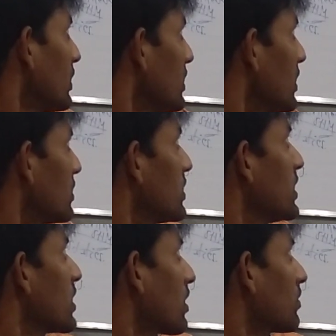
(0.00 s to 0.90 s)
yeah,
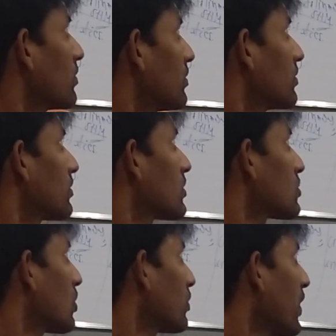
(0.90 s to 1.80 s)
these are
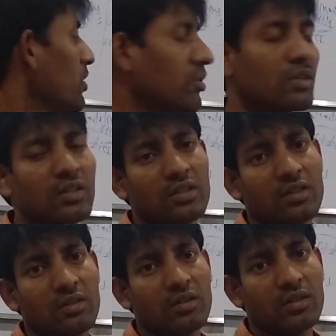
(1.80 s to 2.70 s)
so 5.
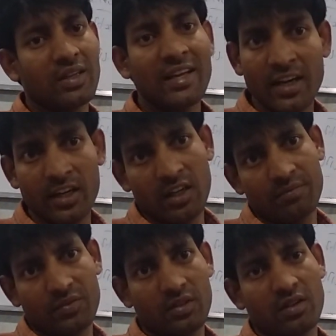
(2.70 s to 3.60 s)
Karnataka.
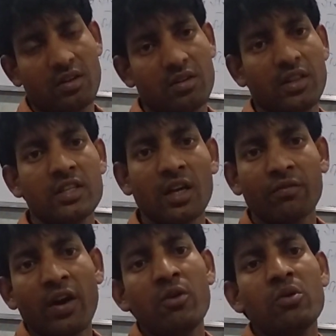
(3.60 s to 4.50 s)
These
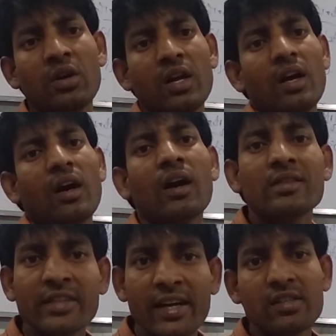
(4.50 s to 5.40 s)
are 5
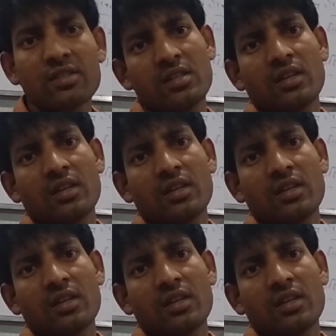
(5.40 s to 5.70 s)
states